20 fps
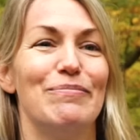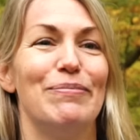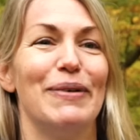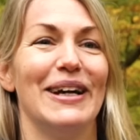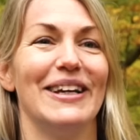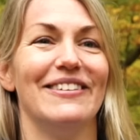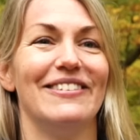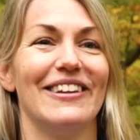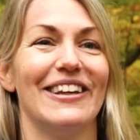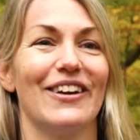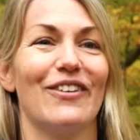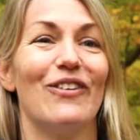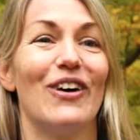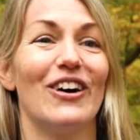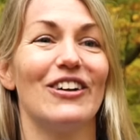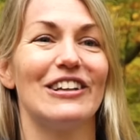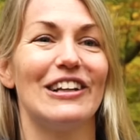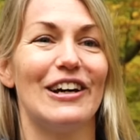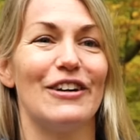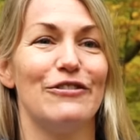basic
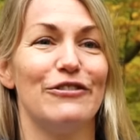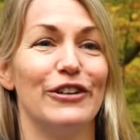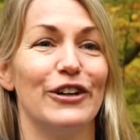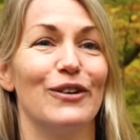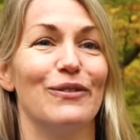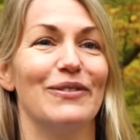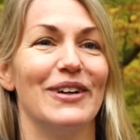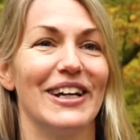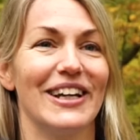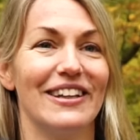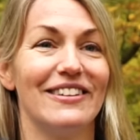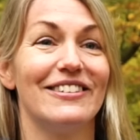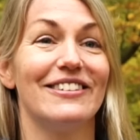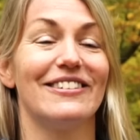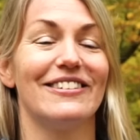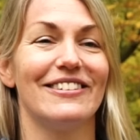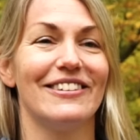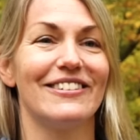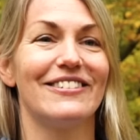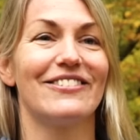wildlife filming.
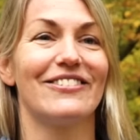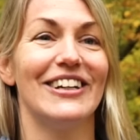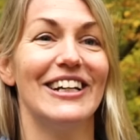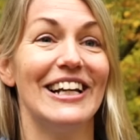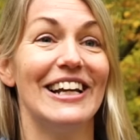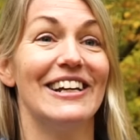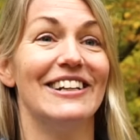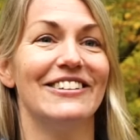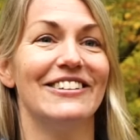It's it's really